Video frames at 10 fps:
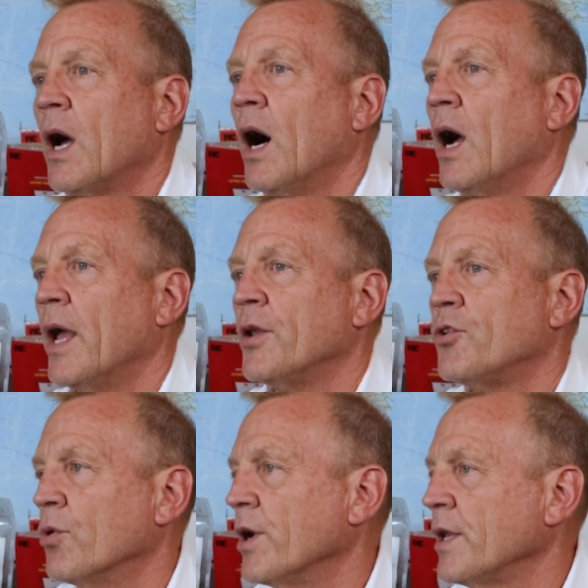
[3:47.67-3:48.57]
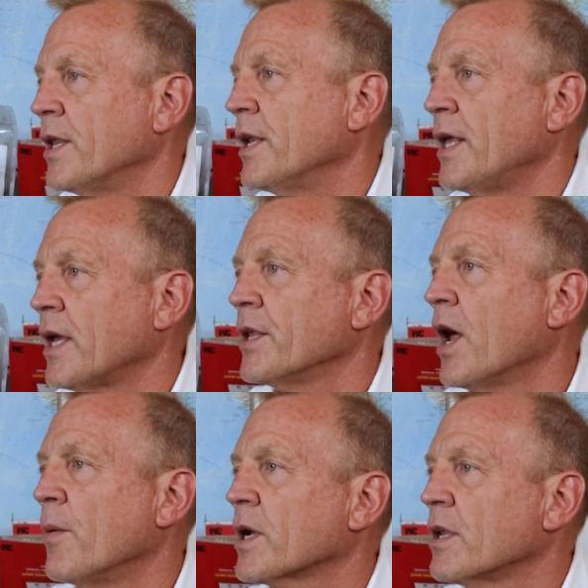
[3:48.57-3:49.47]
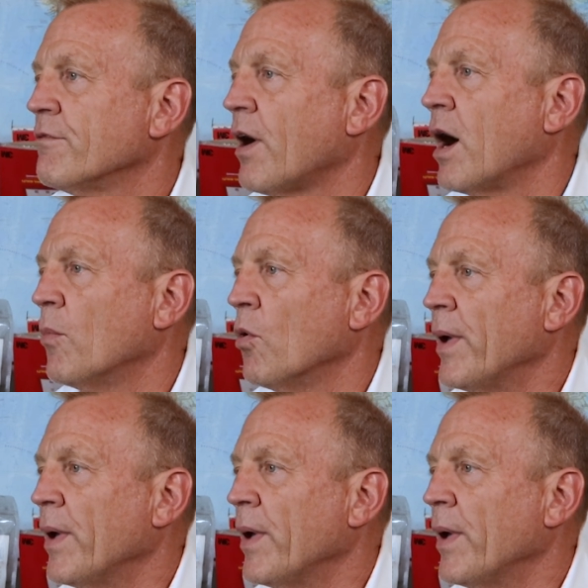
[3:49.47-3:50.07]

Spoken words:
and do it in an economically viable